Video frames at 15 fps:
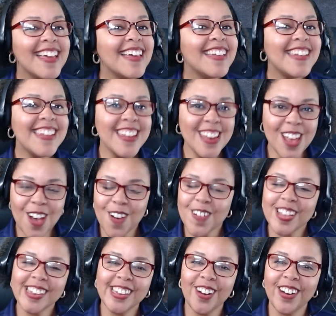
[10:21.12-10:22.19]
No,
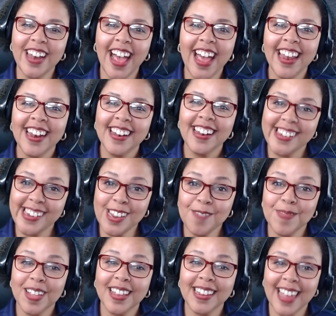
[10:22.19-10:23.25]
because they're not
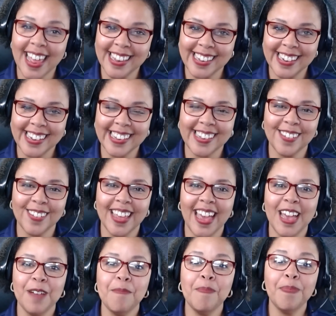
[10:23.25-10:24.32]
cheap classes,
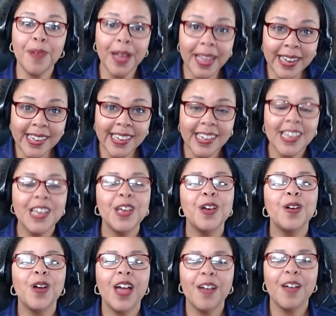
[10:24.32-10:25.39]
okay? But
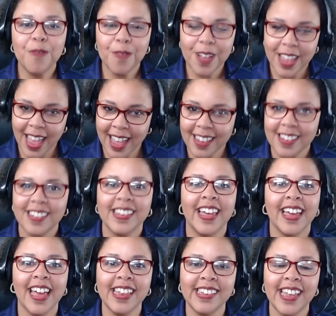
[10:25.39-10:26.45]

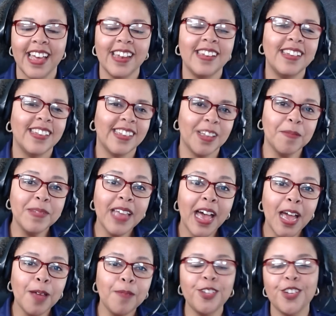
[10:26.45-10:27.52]
like I said,
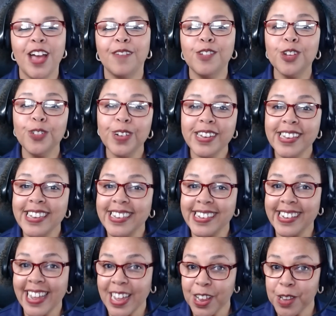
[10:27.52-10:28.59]
sometimes you have to go into
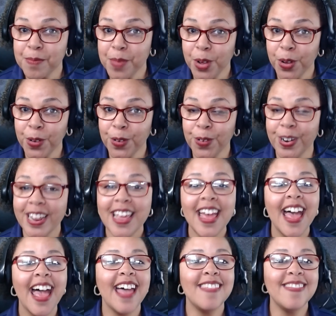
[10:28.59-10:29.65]
sale mode,
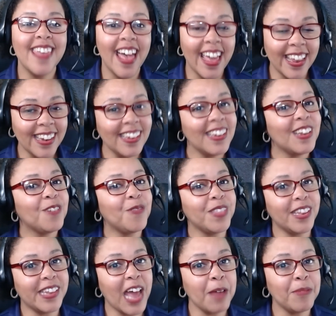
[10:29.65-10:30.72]
and then when
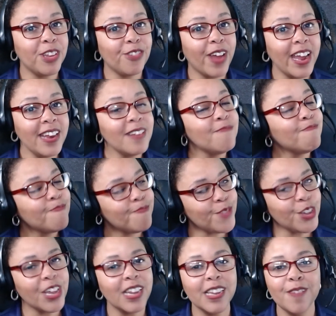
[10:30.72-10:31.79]
the time is right,
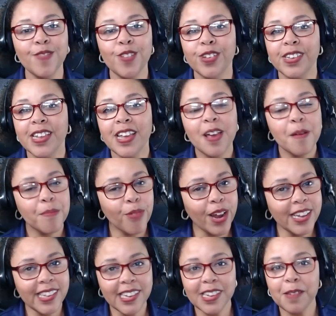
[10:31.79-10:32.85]
you can lift those
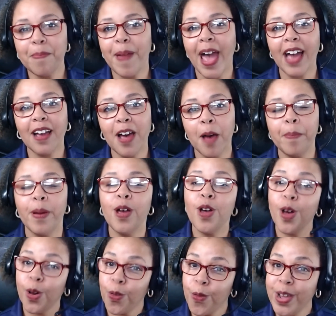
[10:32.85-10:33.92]
prices back up
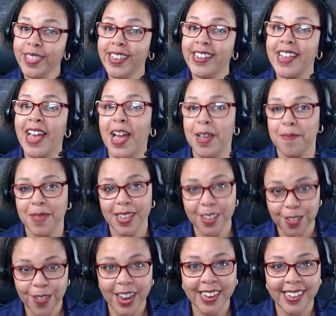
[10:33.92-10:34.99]
when the time
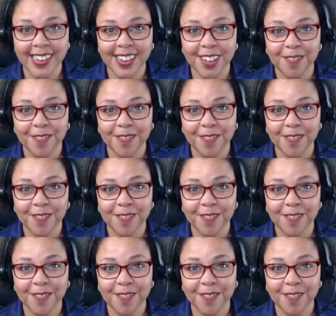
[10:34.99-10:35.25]
is right.